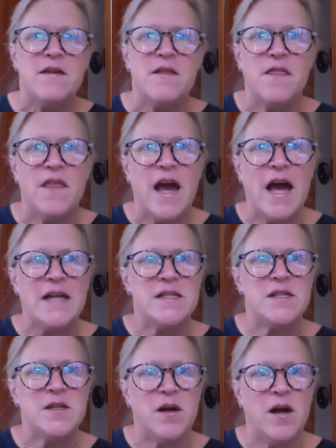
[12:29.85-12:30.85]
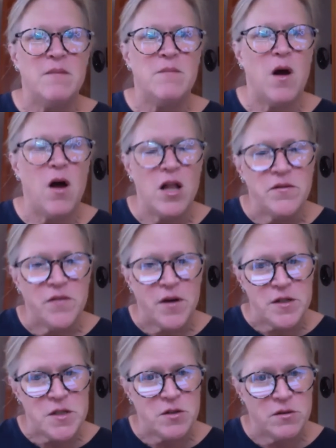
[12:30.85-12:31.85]
that um, all of
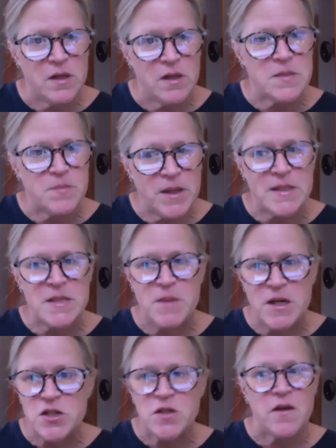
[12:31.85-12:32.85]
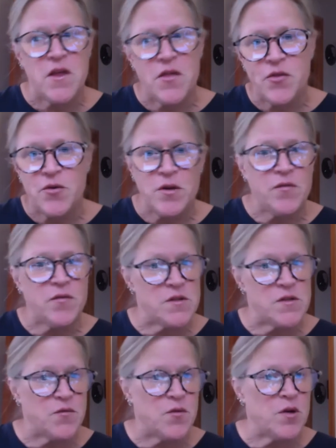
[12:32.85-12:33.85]
our students, but especially the 30
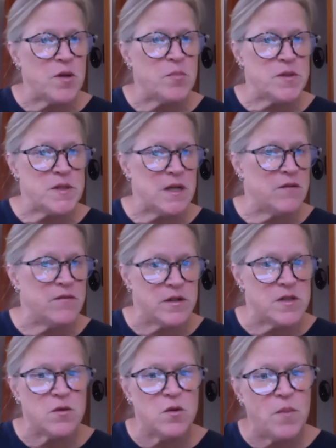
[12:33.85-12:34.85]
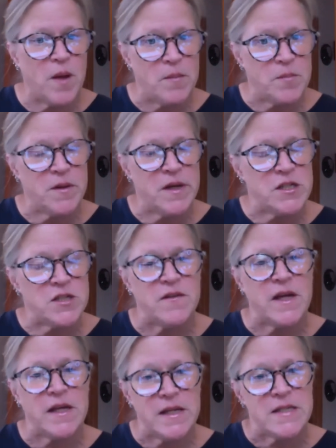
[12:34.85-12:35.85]
to 40% of our school population
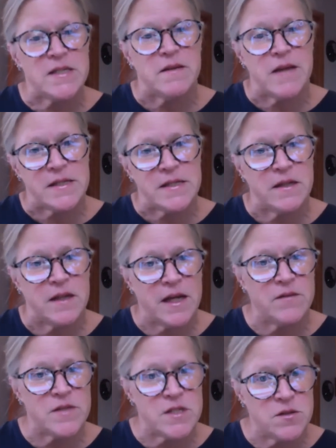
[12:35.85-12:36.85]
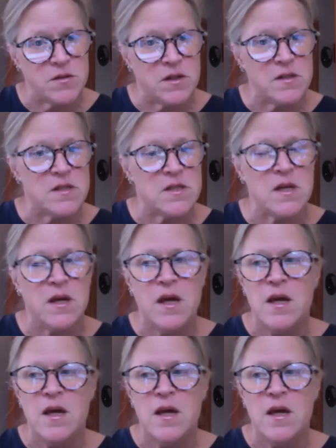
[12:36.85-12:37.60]
that is Alaska Native students,